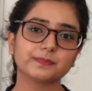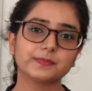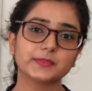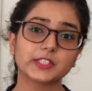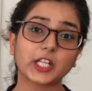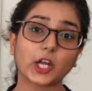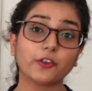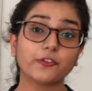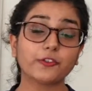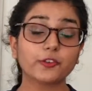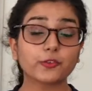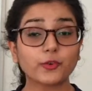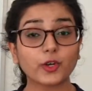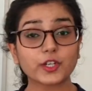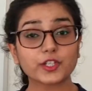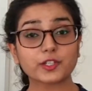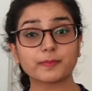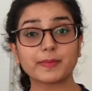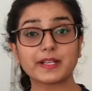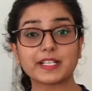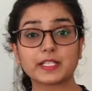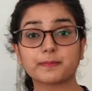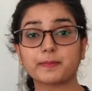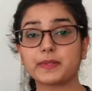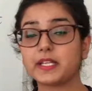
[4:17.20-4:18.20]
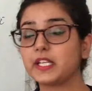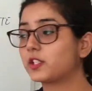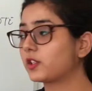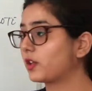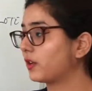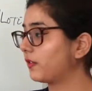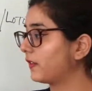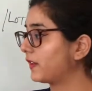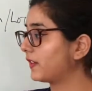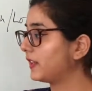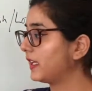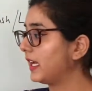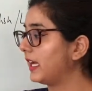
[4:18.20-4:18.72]
Now if you watch my speech
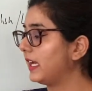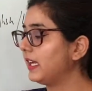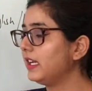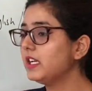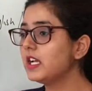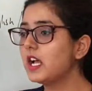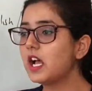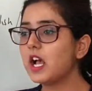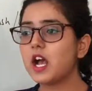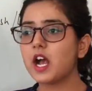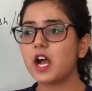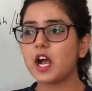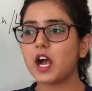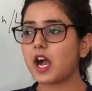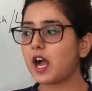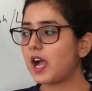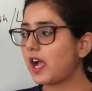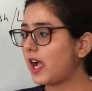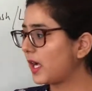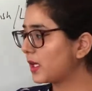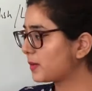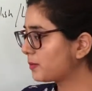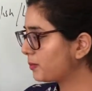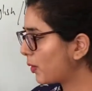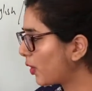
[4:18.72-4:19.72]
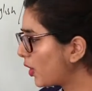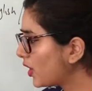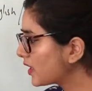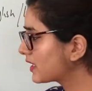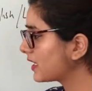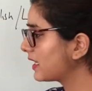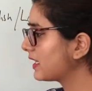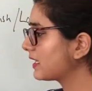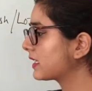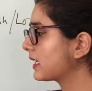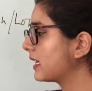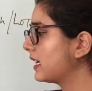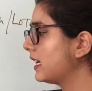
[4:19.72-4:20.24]
over there, I had
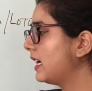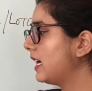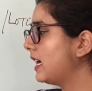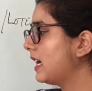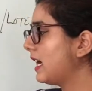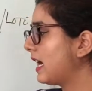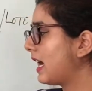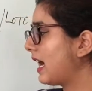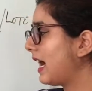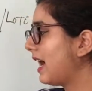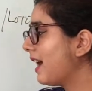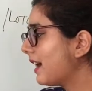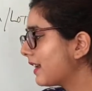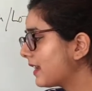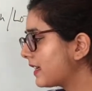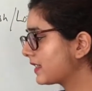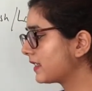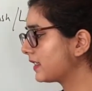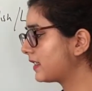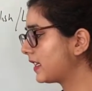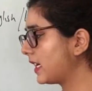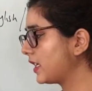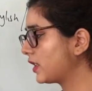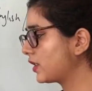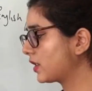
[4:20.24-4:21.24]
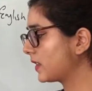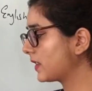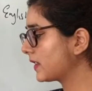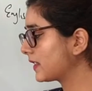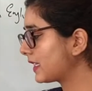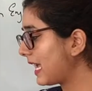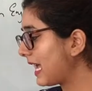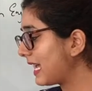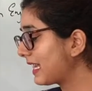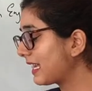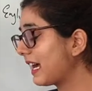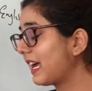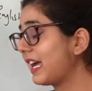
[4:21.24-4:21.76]
pauses, I had hesitations
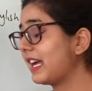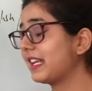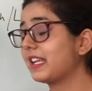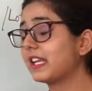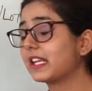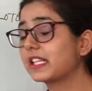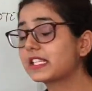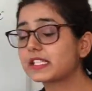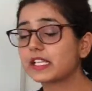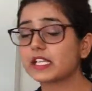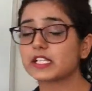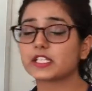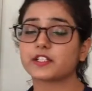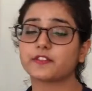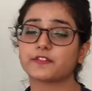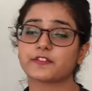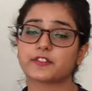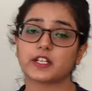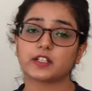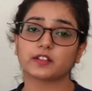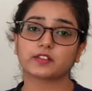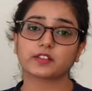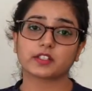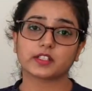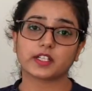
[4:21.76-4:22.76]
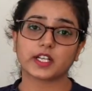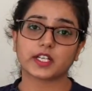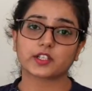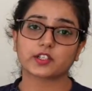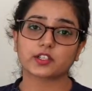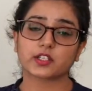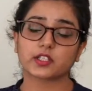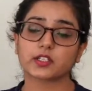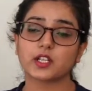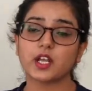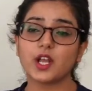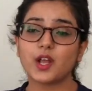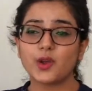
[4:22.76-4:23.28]
and I had excessive
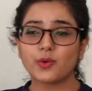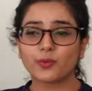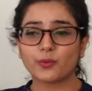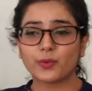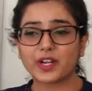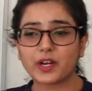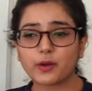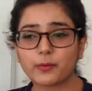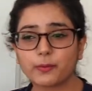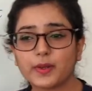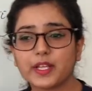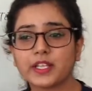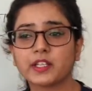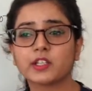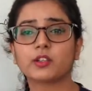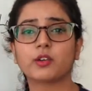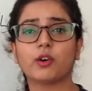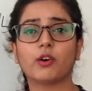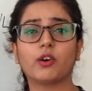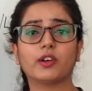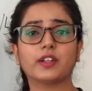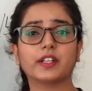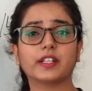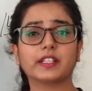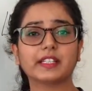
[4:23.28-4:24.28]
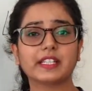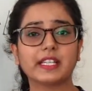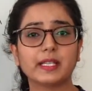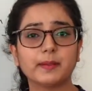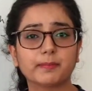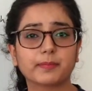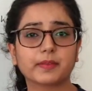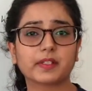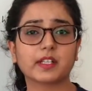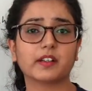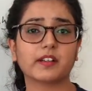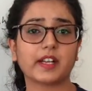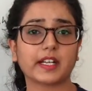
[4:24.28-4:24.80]
self-correction where I went on and
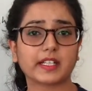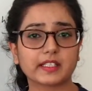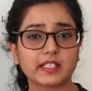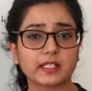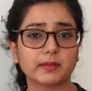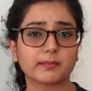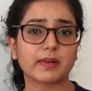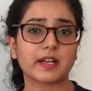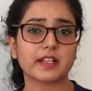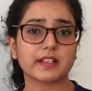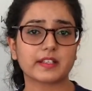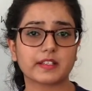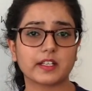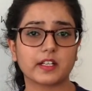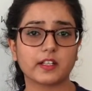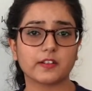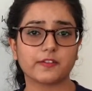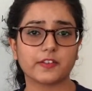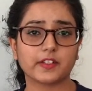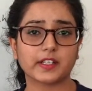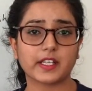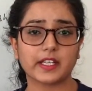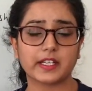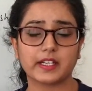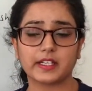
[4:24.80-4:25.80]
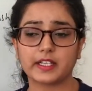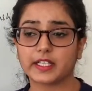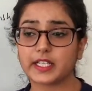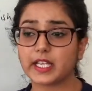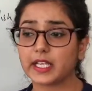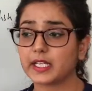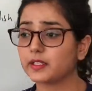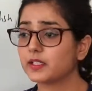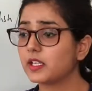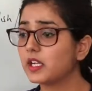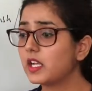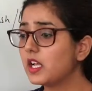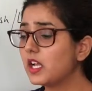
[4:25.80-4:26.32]
keep correcting myself again and
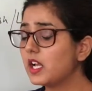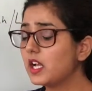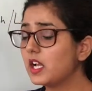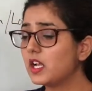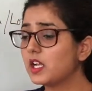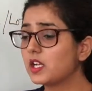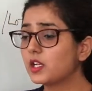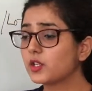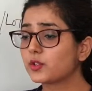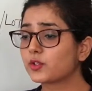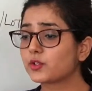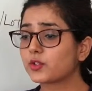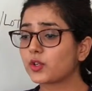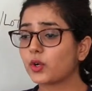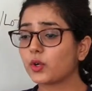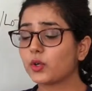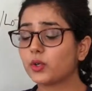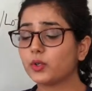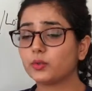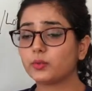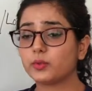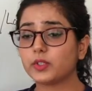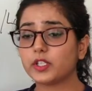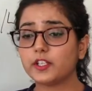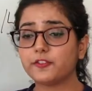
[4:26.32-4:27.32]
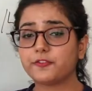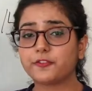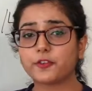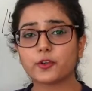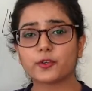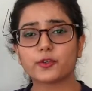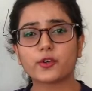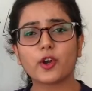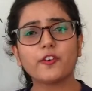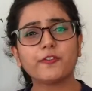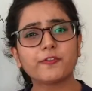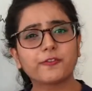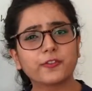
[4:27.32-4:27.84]
again. So if you're
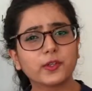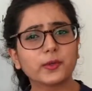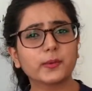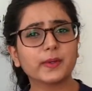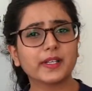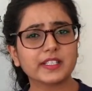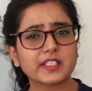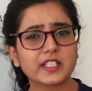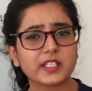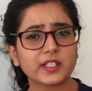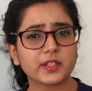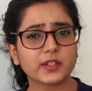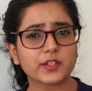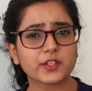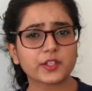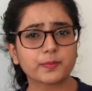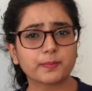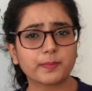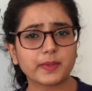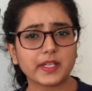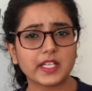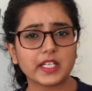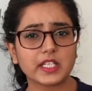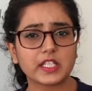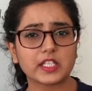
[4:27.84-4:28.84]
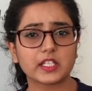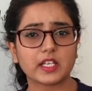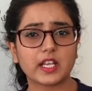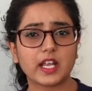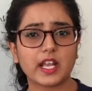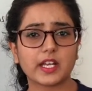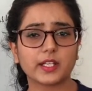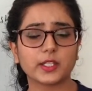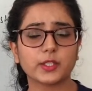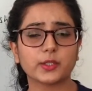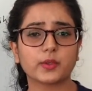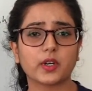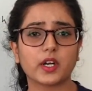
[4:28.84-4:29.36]
not fluent in your speech
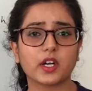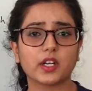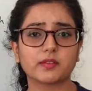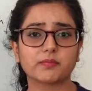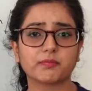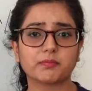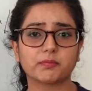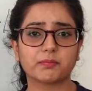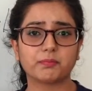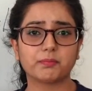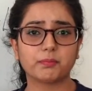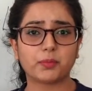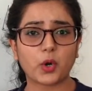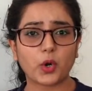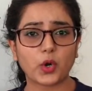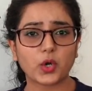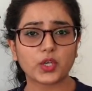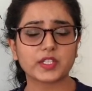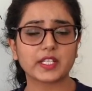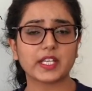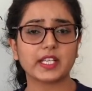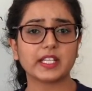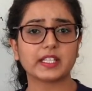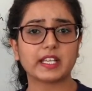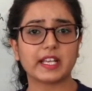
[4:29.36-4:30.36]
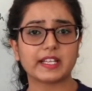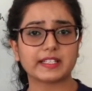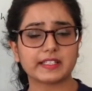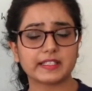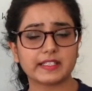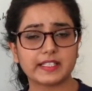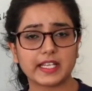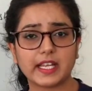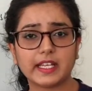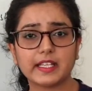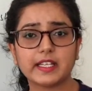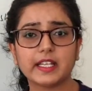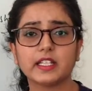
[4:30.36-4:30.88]
and you are pausing,
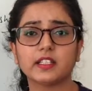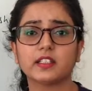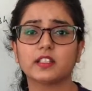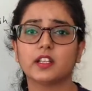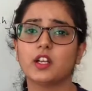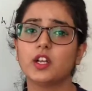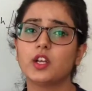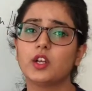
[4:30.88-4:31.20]
hesitating,